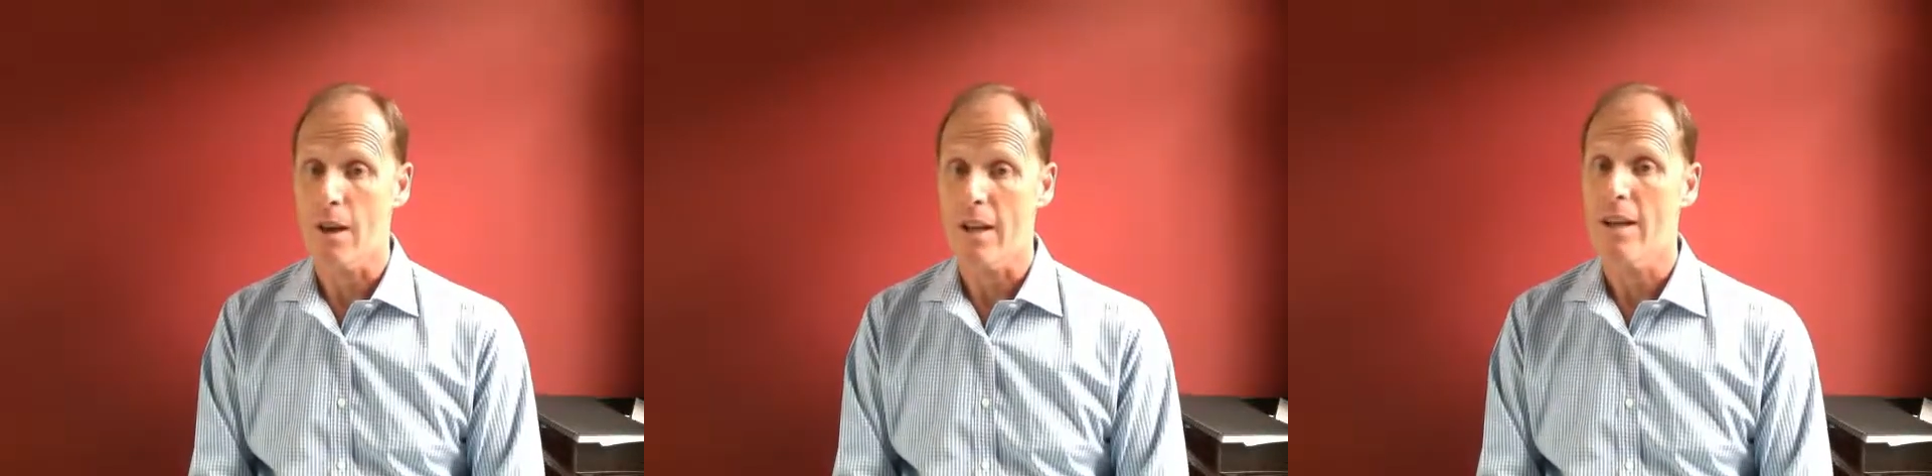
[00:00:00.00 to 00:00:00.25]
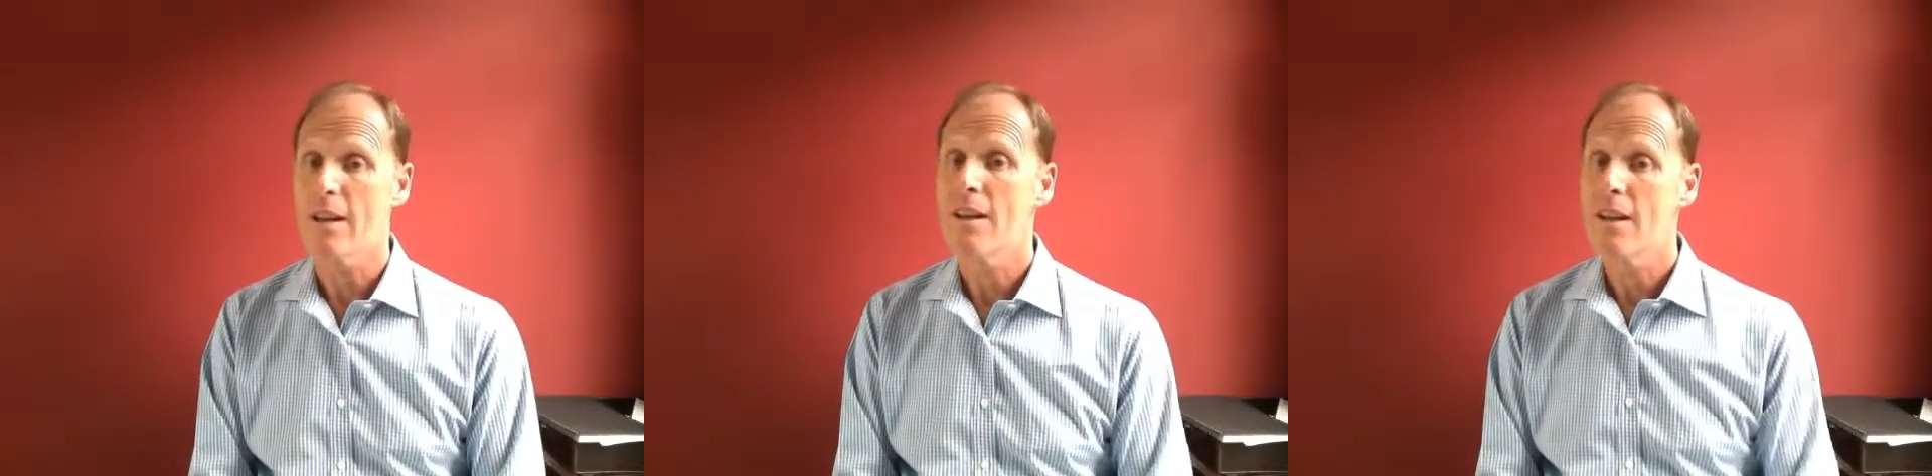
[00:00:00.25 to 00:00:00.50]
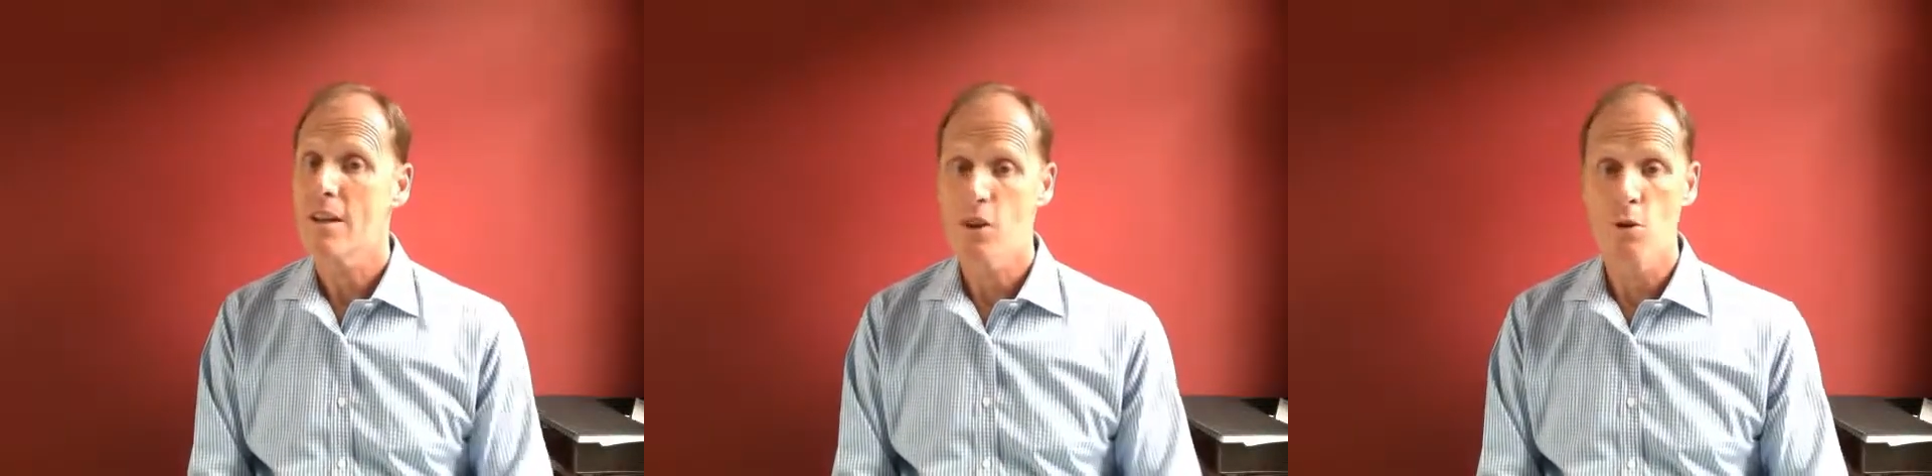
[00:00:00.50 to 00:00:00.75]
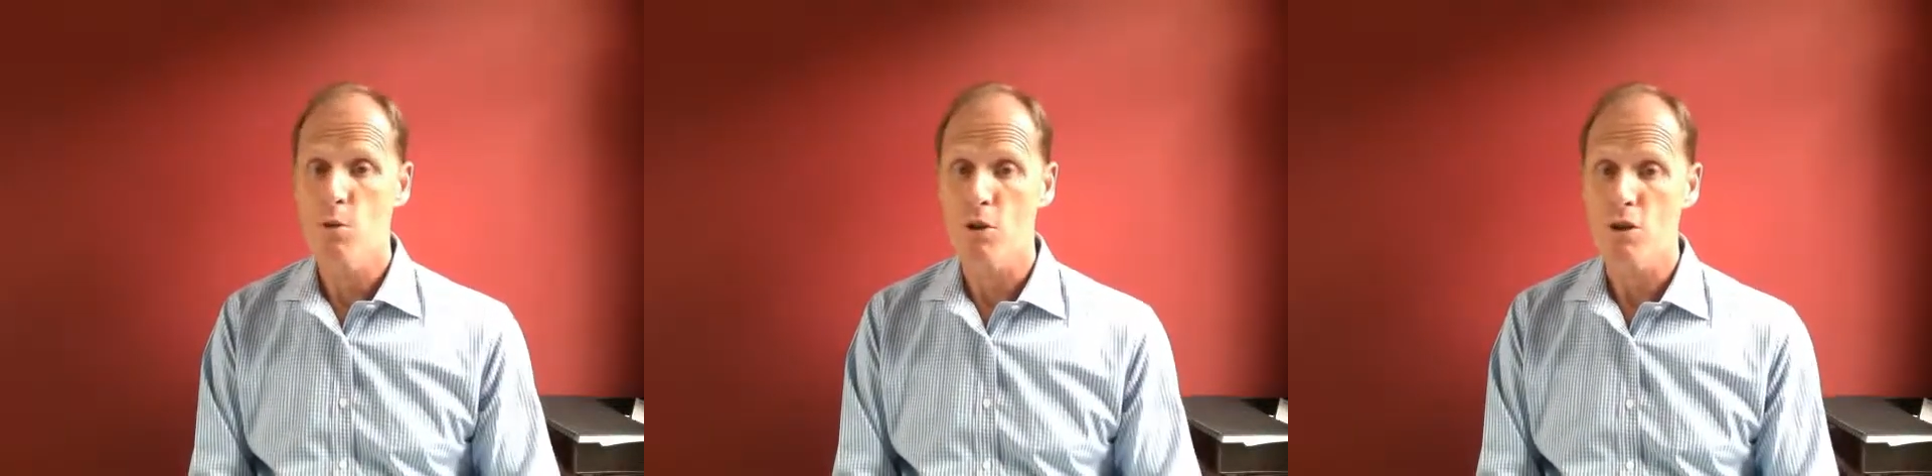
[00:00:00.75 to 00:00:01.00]
plate,
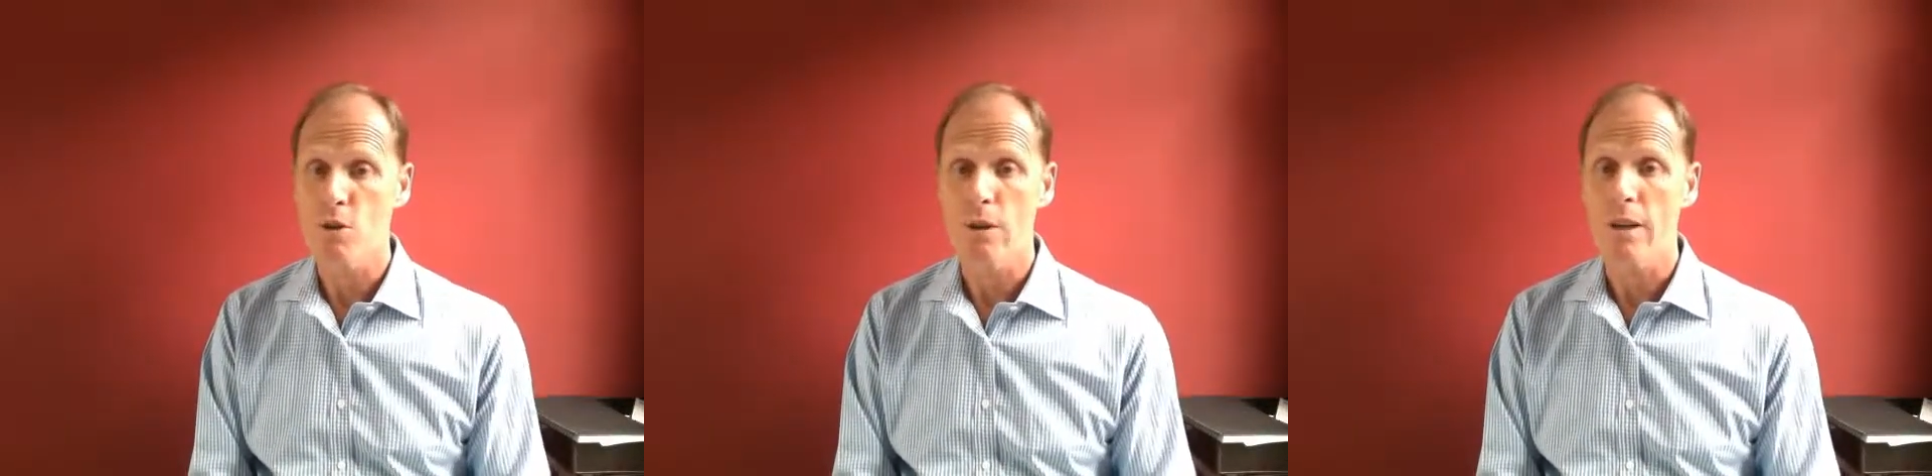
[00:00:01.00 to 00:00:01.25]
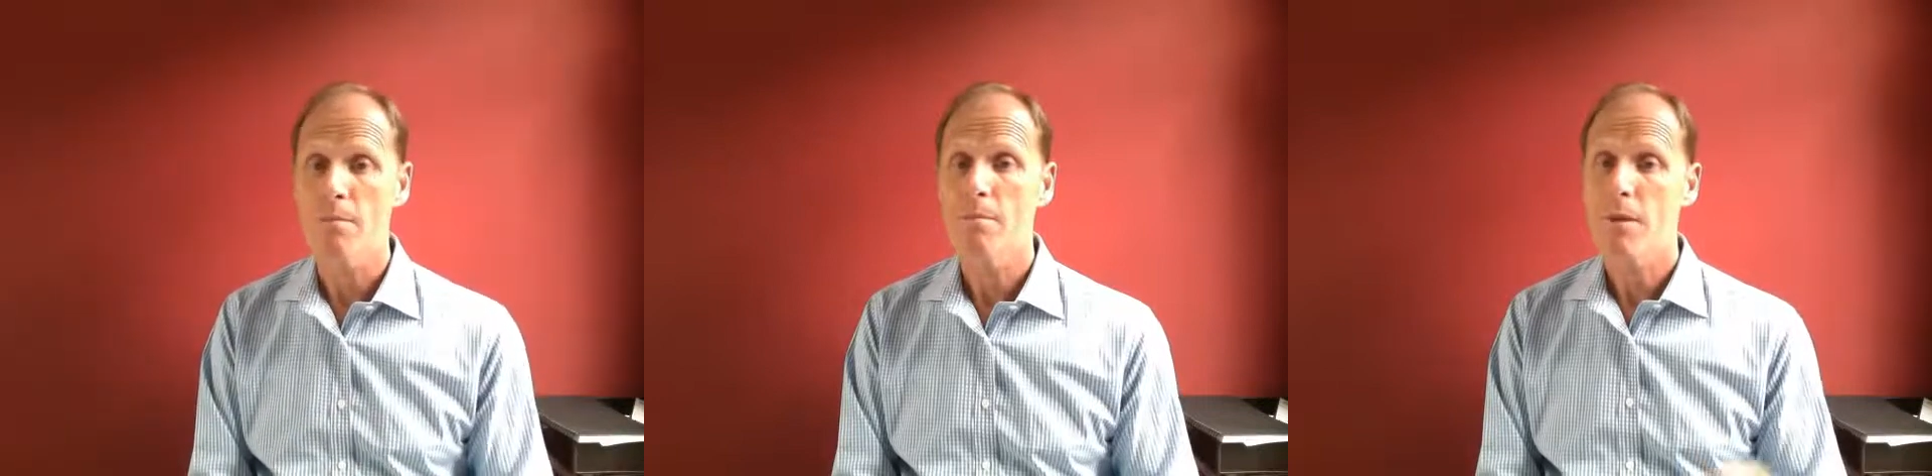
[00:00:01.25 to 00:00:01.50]
you wouldn't do it,